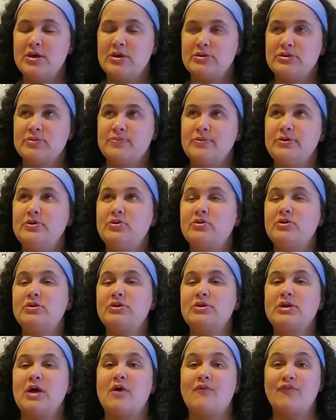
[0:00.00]
So be on the
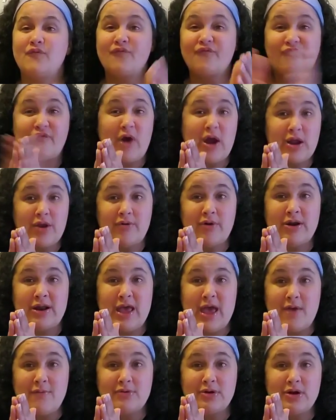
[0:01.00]
lookout for Fright Crate. I
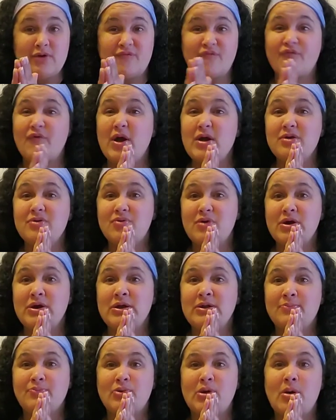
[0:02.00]
haven't done a Fright Crate
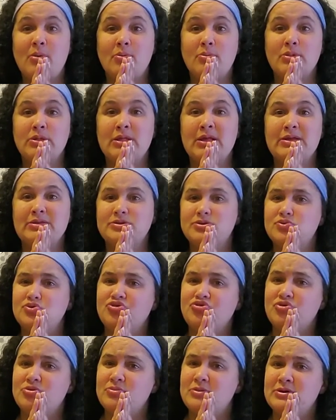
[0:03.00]
in probably like two
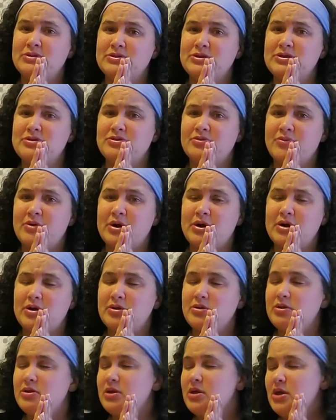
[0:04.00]
or three months either, right?